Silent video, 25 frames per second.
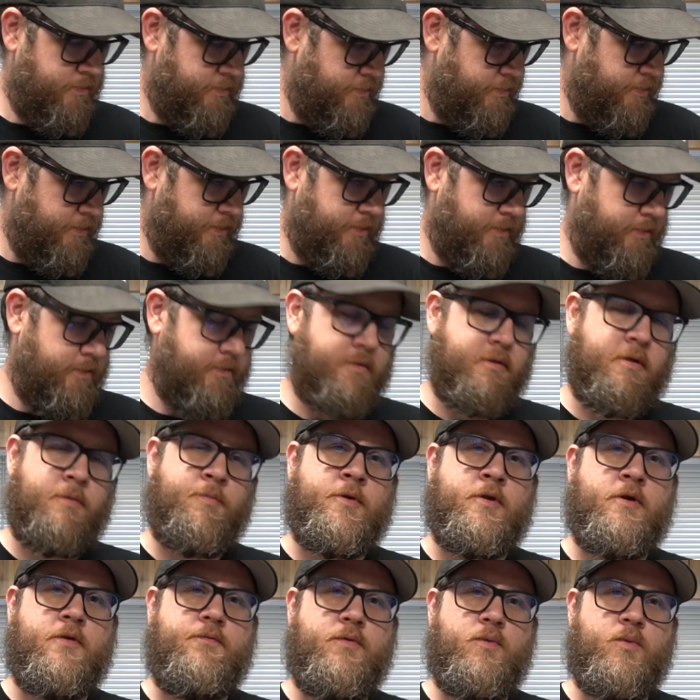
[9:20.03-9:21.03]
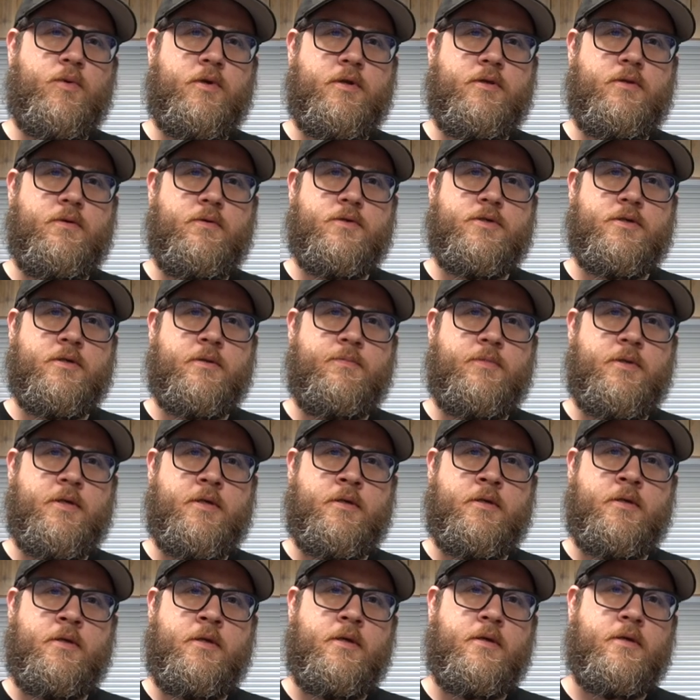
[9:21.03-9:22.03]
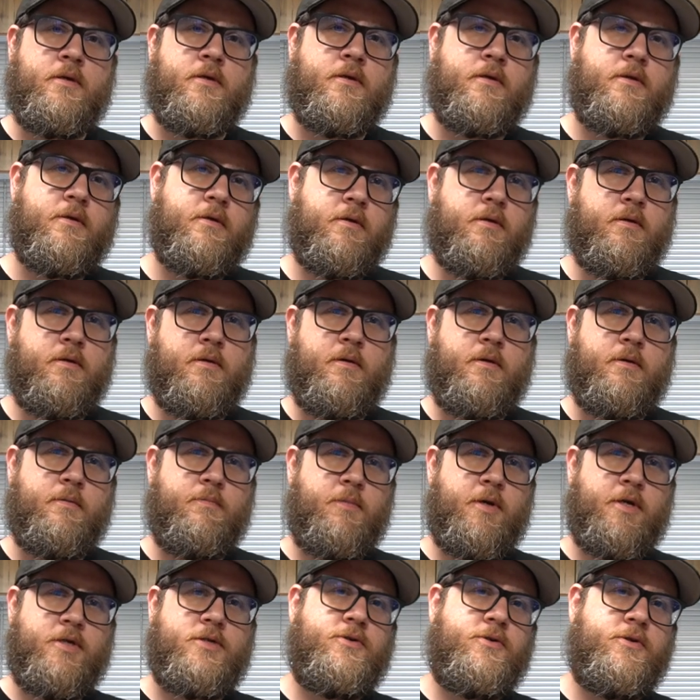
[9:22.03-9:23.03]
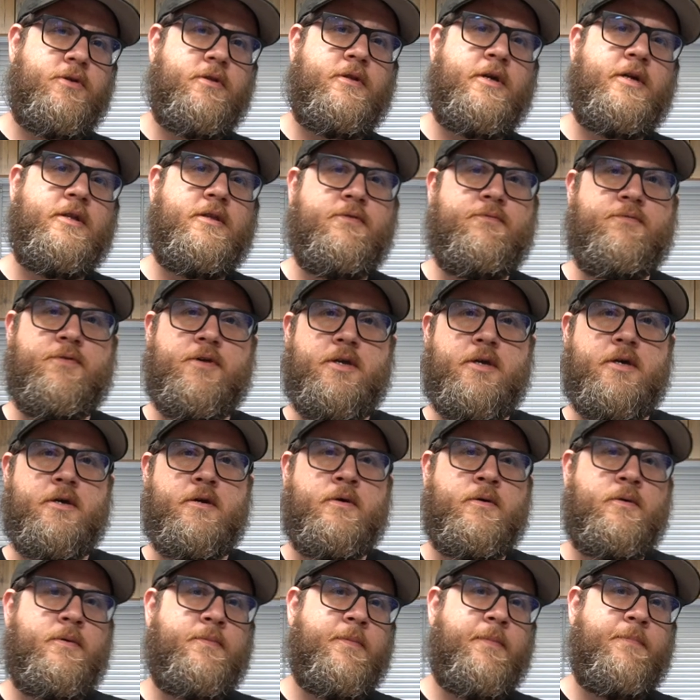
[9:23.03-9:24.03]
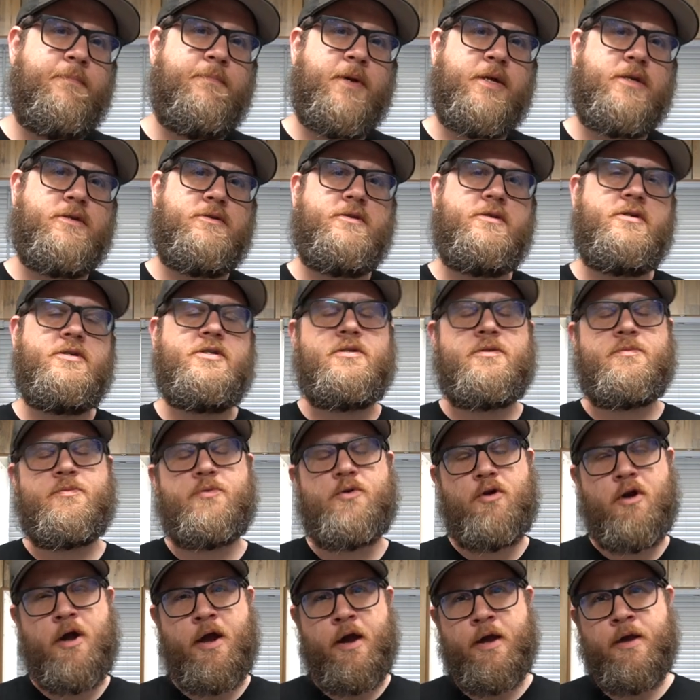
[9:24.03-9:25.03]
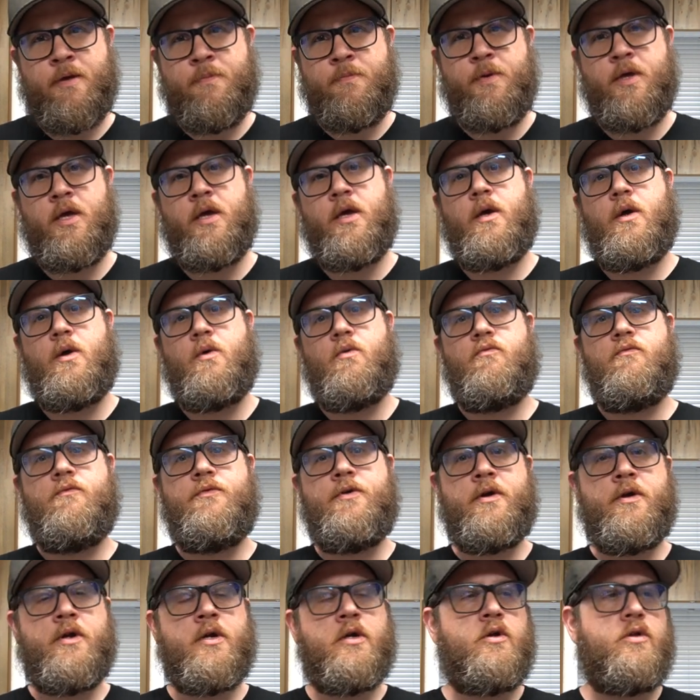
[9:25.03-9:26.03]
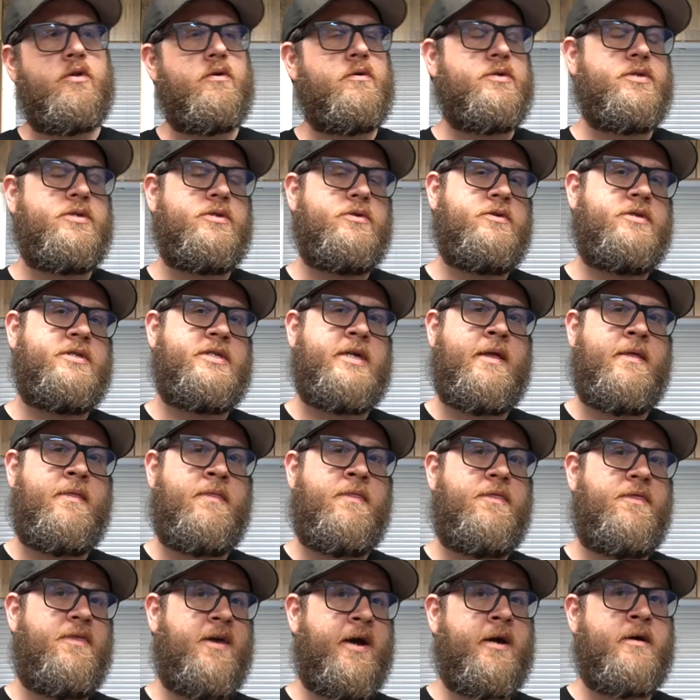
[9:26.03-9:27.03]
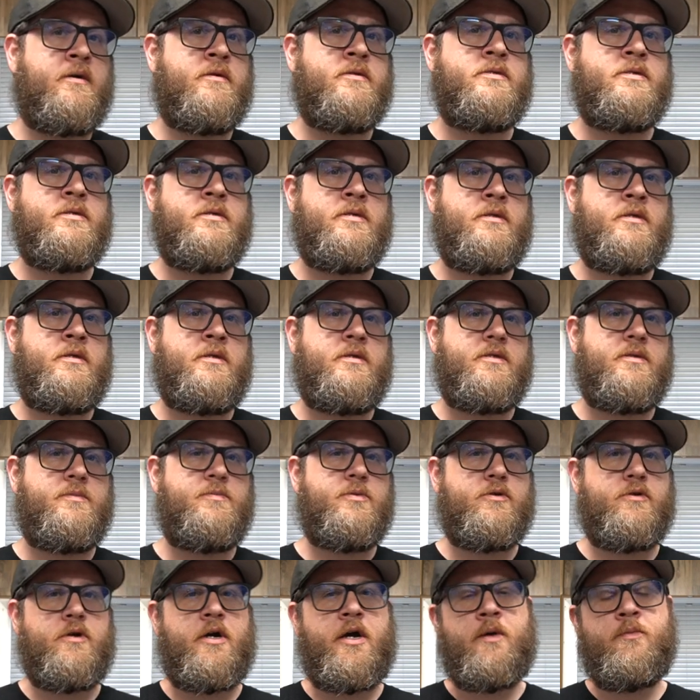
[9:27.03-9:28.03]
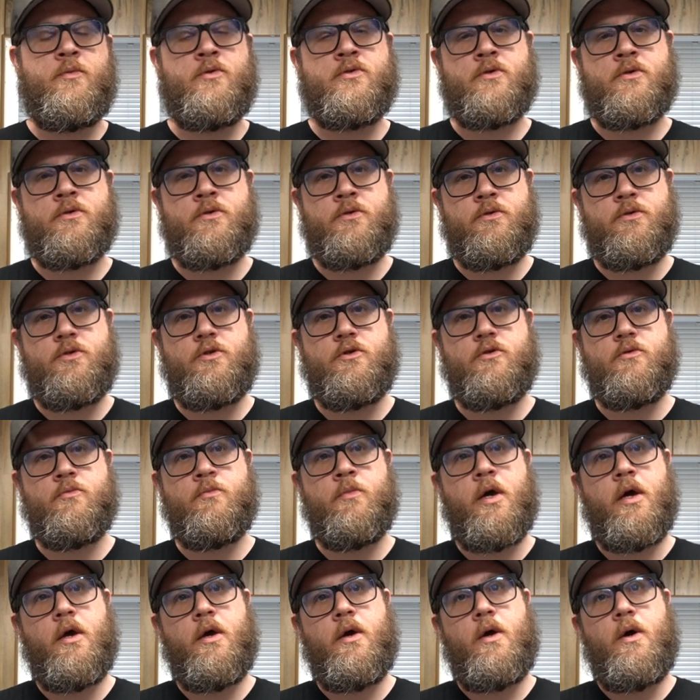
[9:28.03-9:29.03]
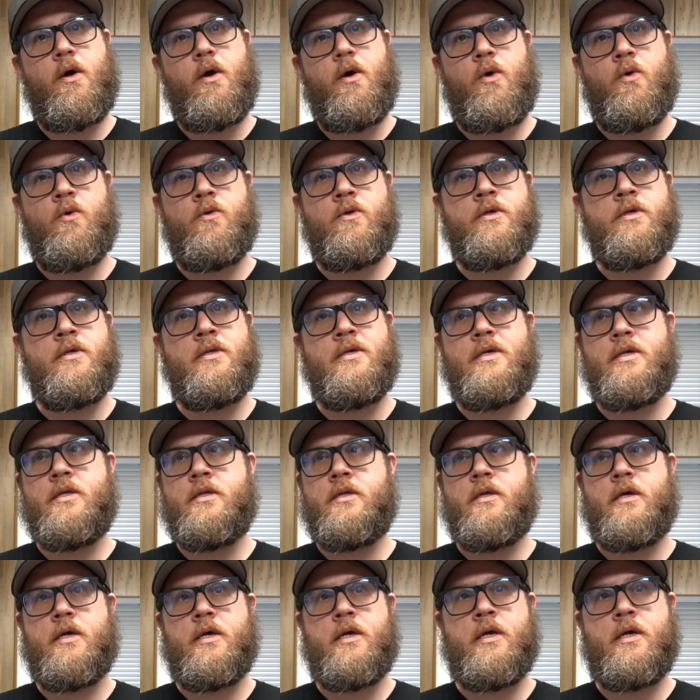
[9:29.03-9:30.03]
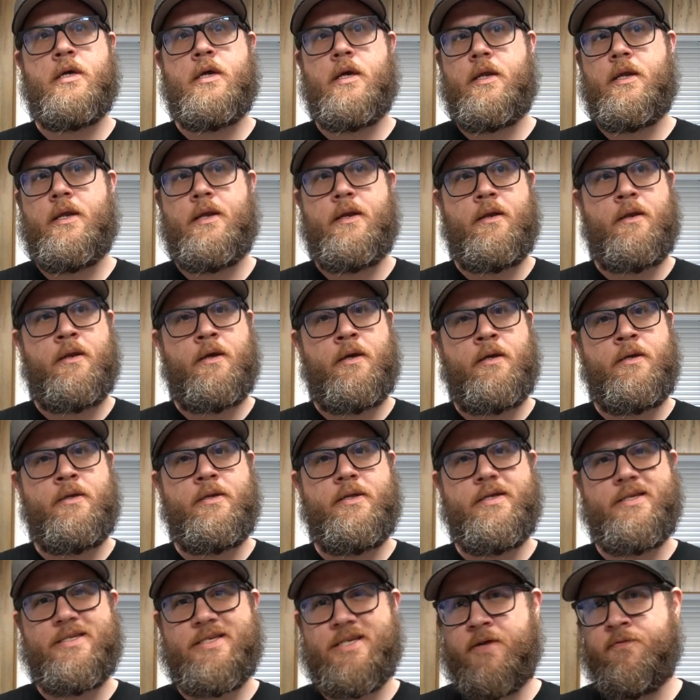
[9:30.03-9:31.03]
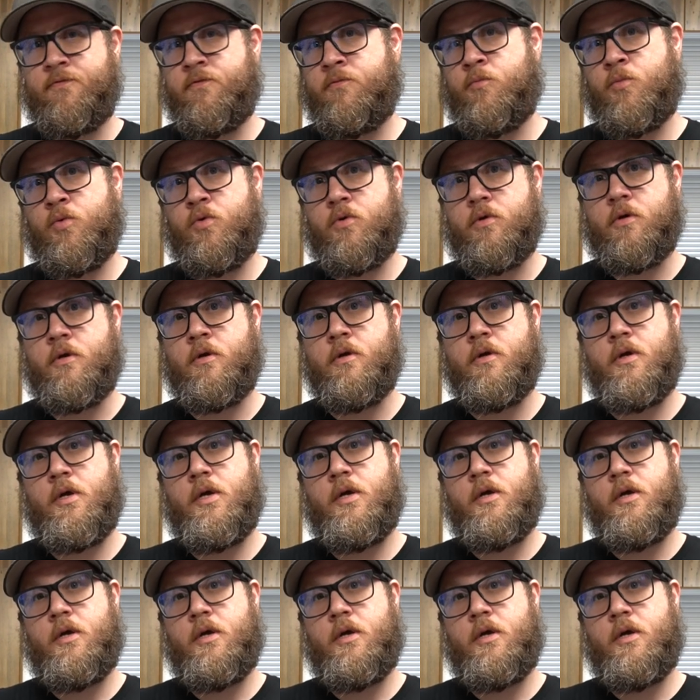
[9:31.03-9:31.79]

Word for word: Let me know if you want to do something. Make sure to like the video. Make sure you subscribe. Very close to 10,000 subscribers on YouTube. Only need like 97 more.